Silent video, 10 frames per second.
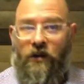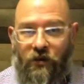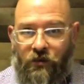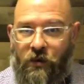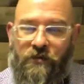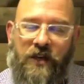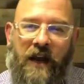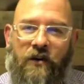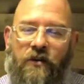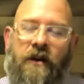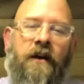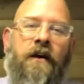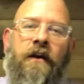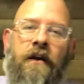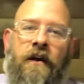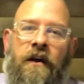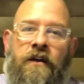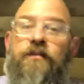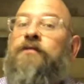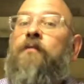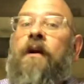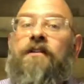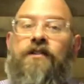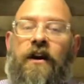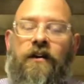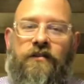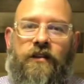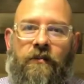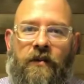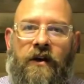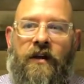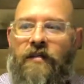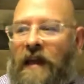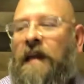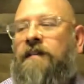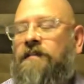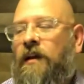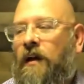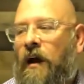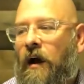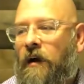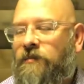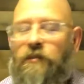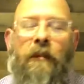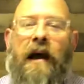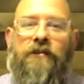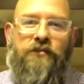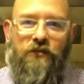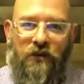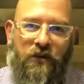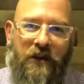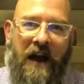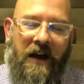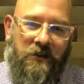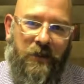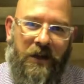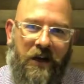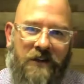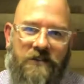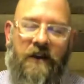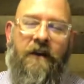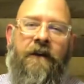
YouTube channel. Just want to share some things, some milestones with you guys, because